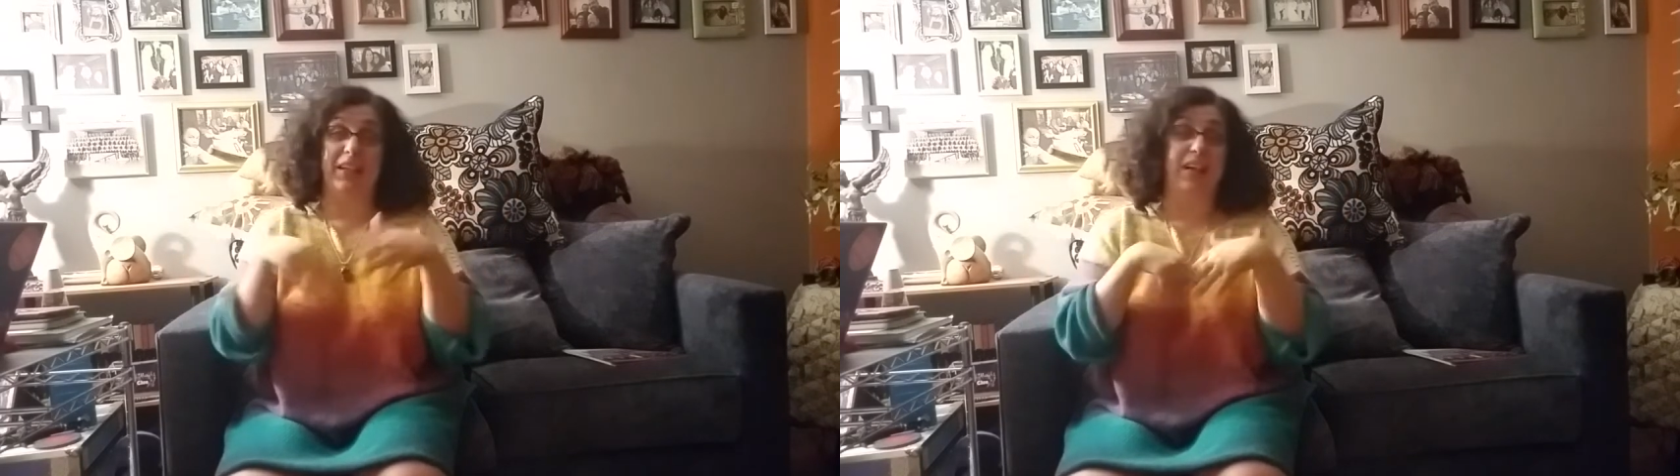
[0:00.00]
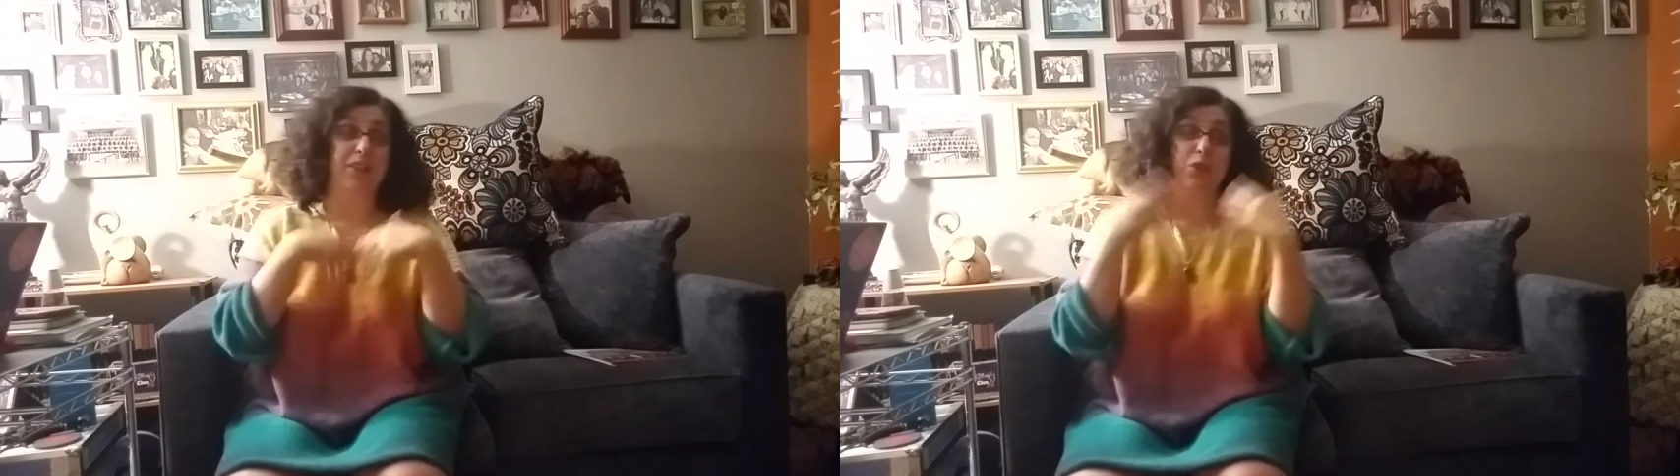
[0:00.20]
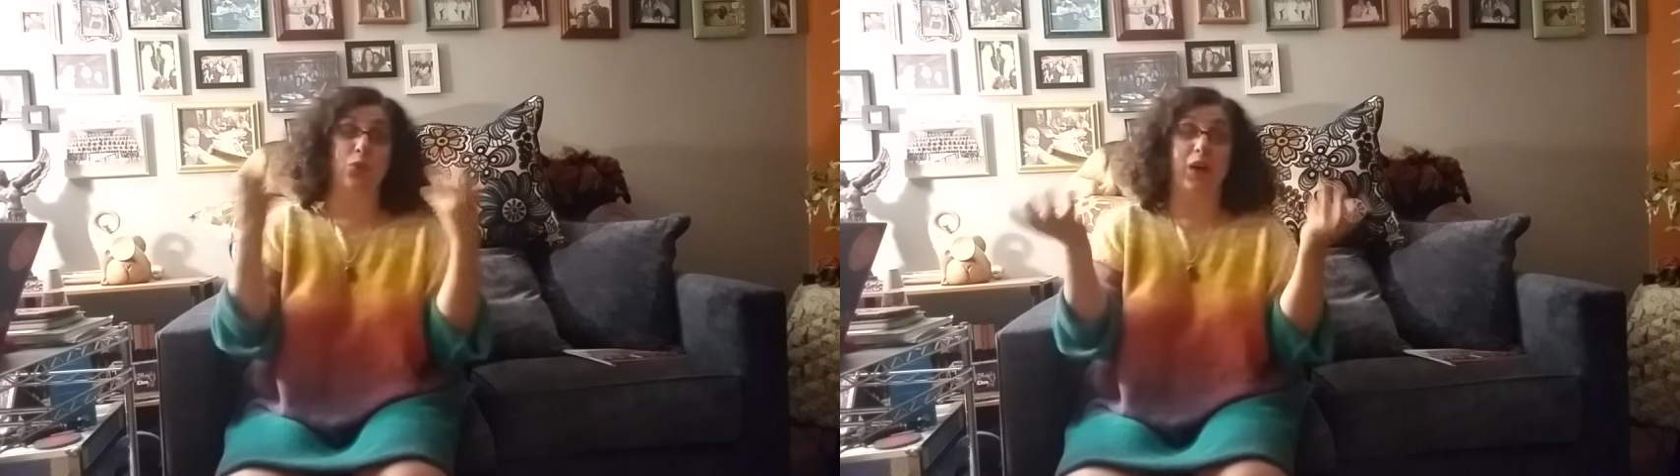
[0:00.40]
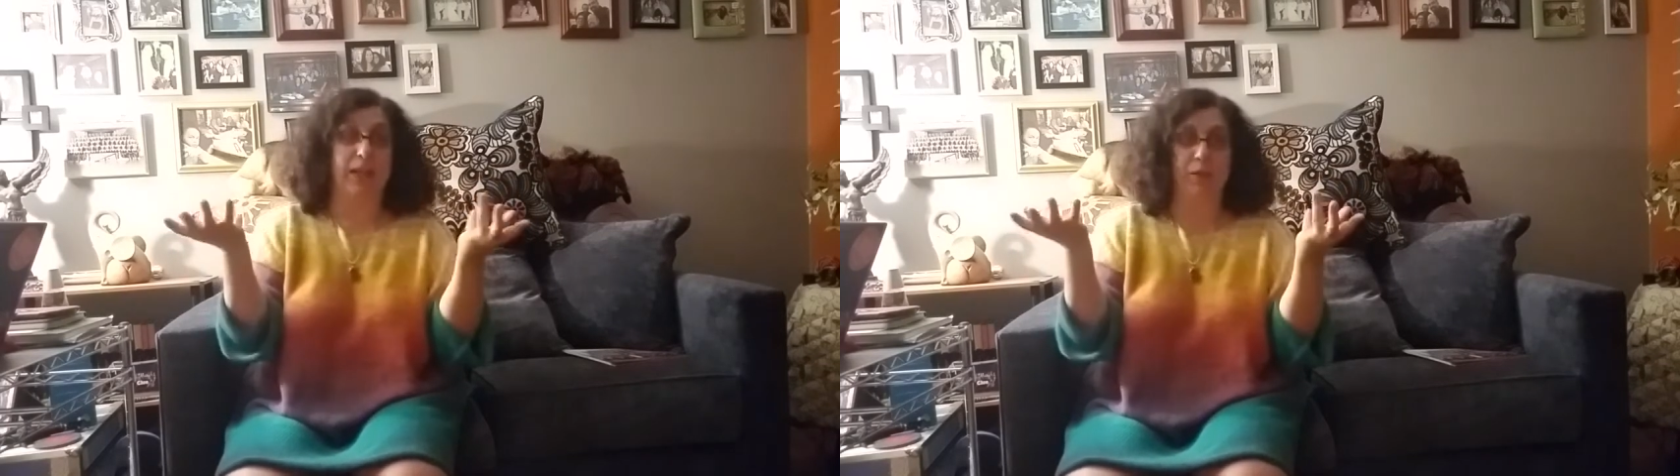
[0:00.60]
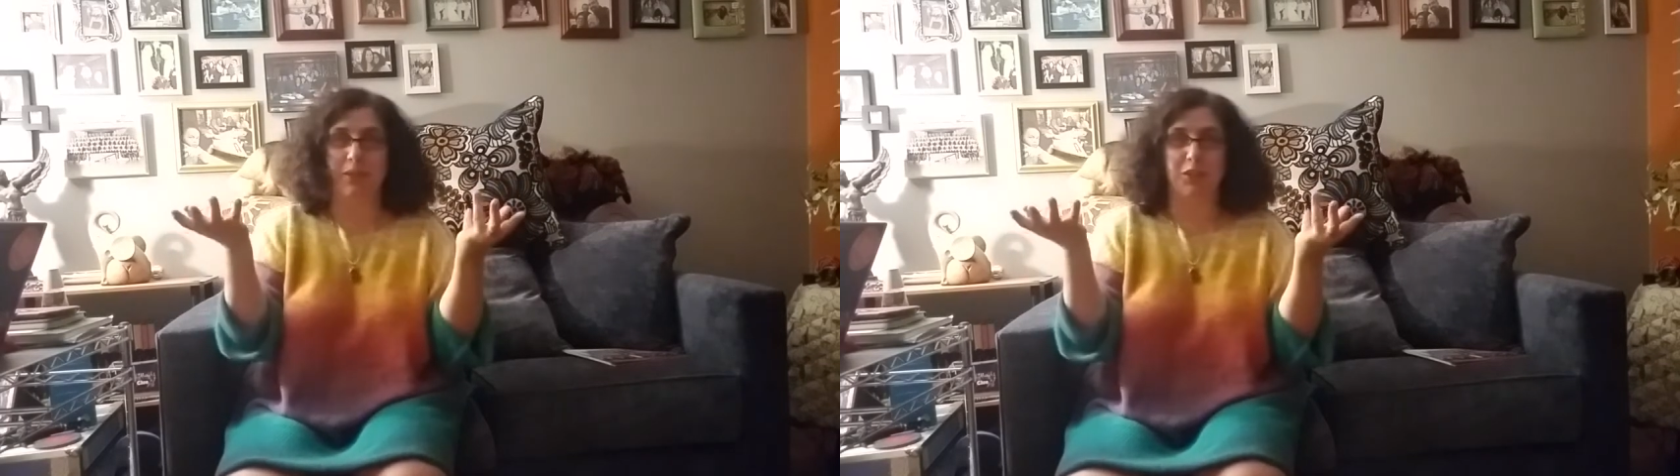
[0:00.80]
I don't know why
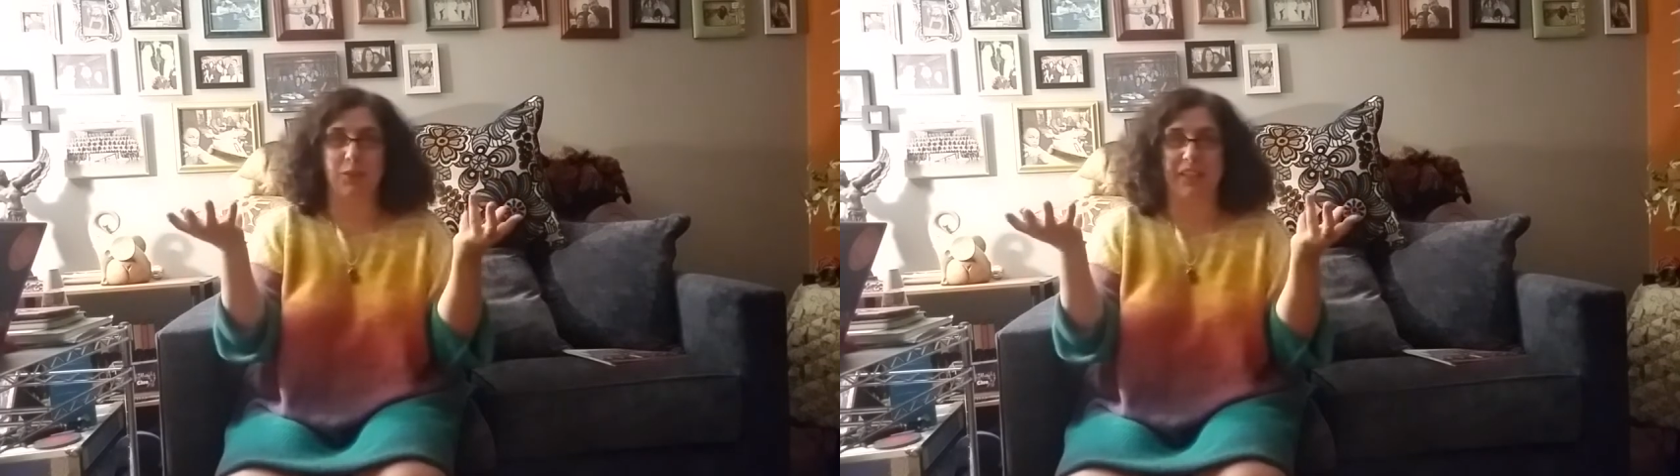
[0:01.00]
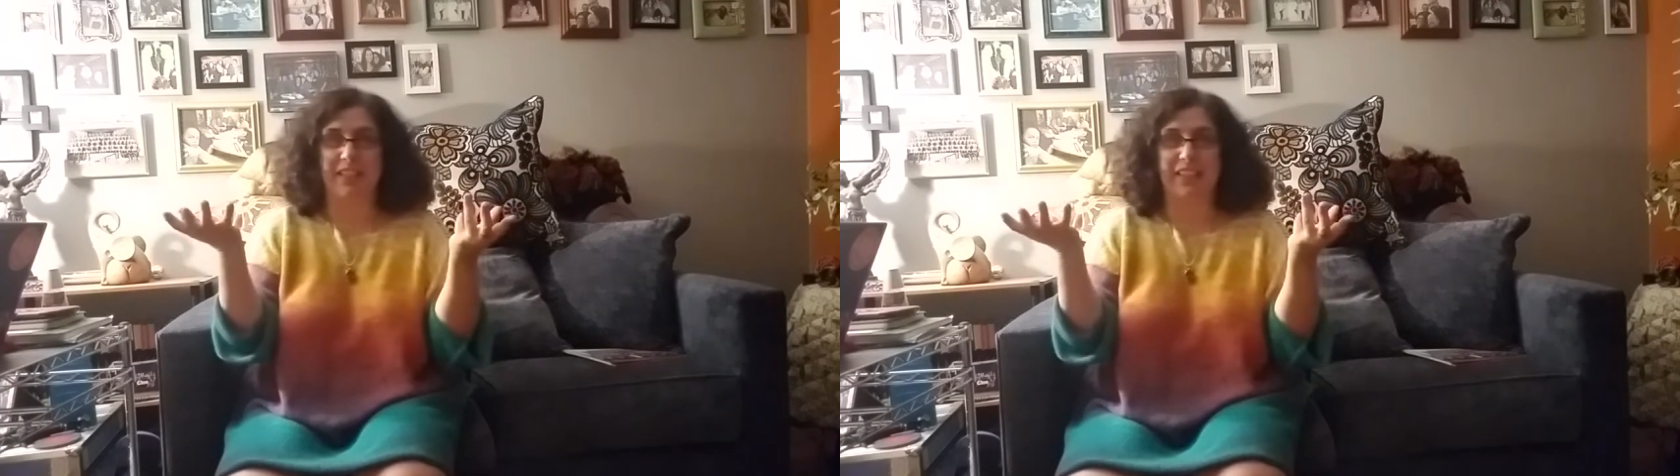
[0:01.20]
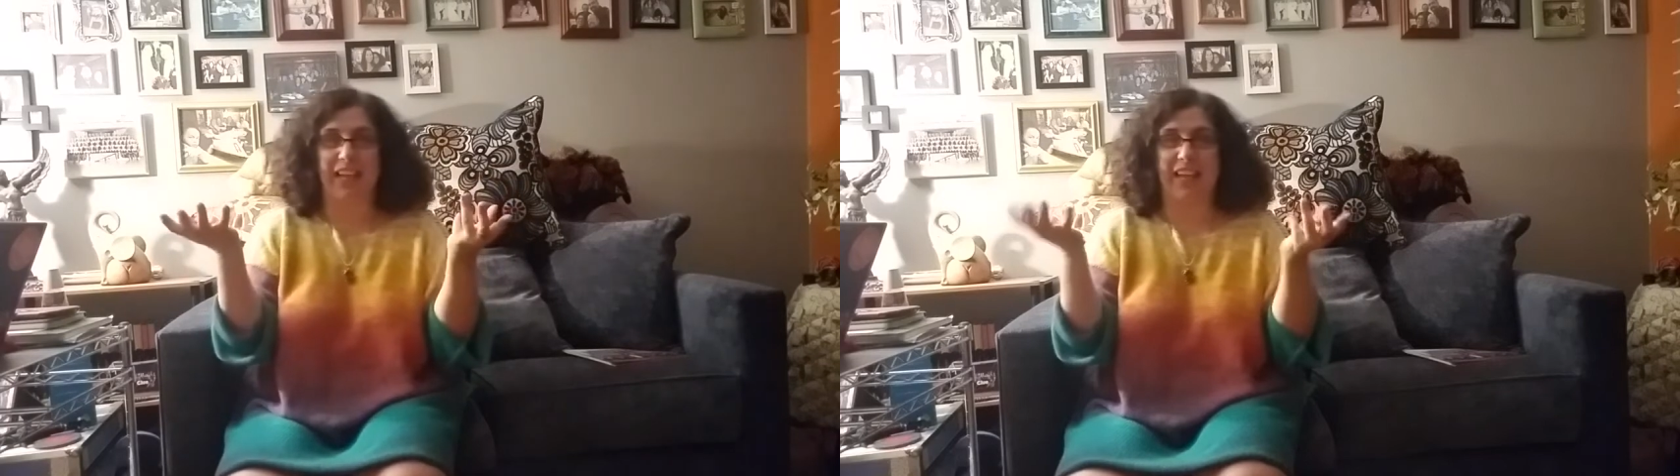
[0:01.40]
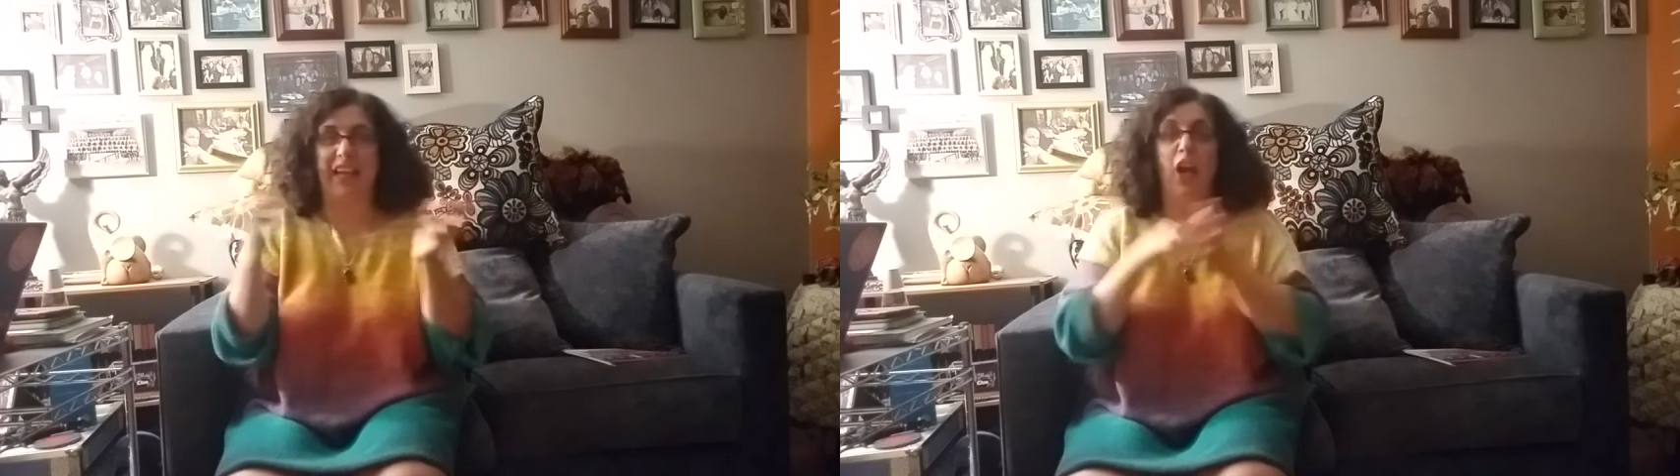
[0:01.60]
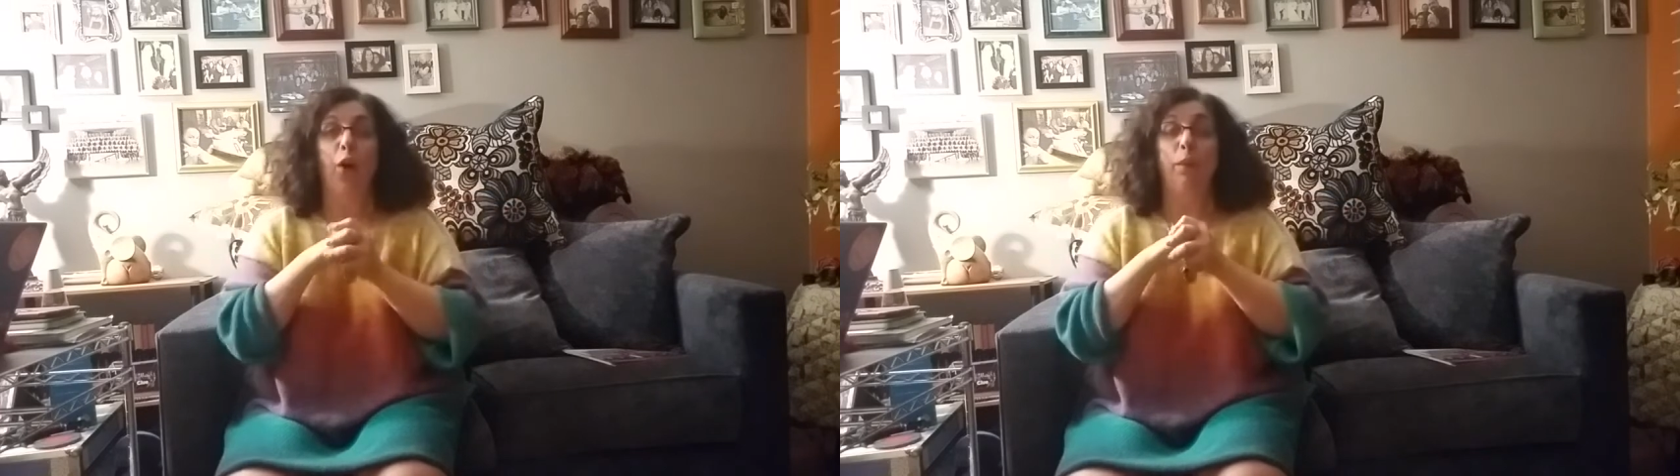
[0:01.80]
I'm this way today,
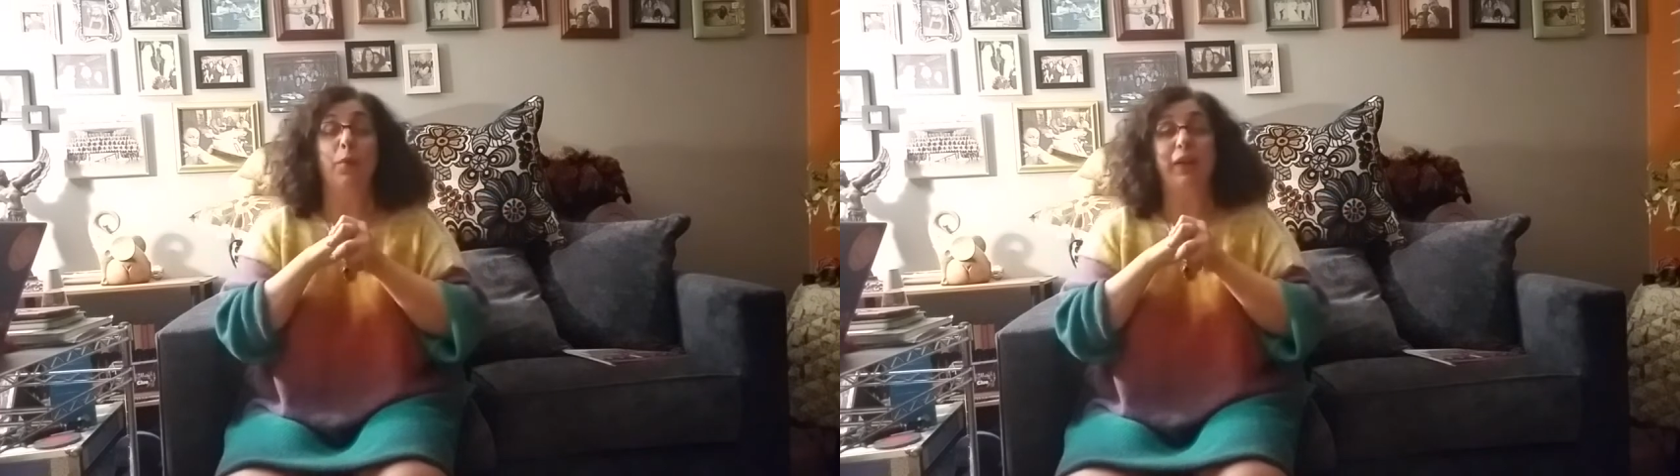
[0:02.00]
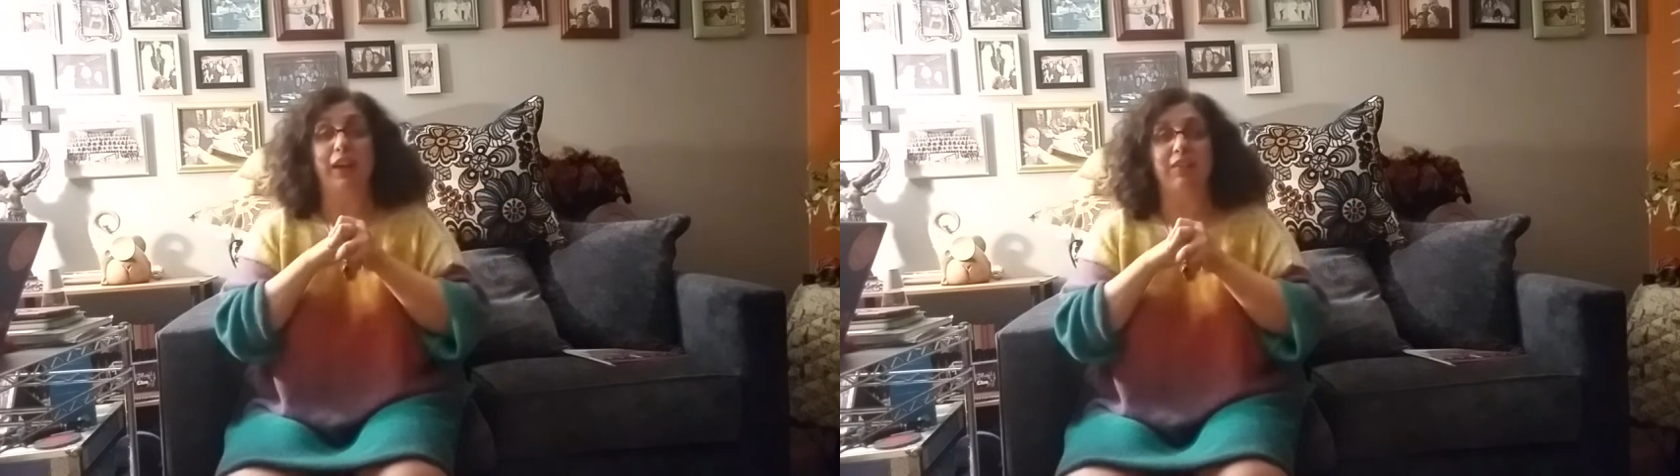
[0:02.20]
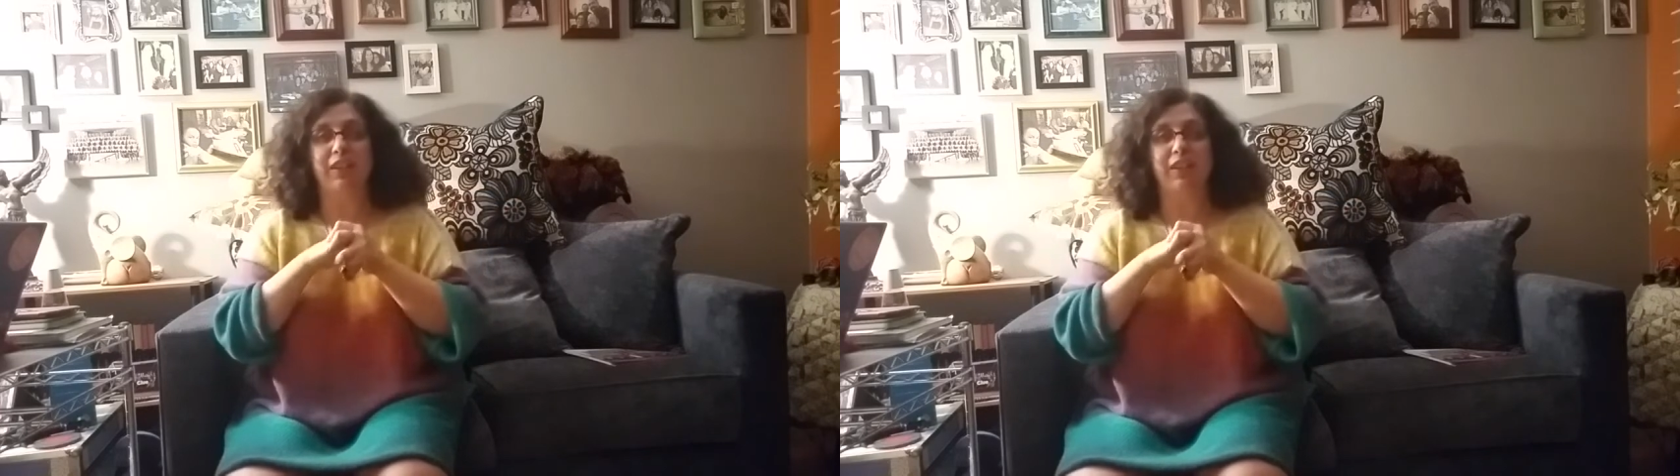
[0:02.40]
but whatever.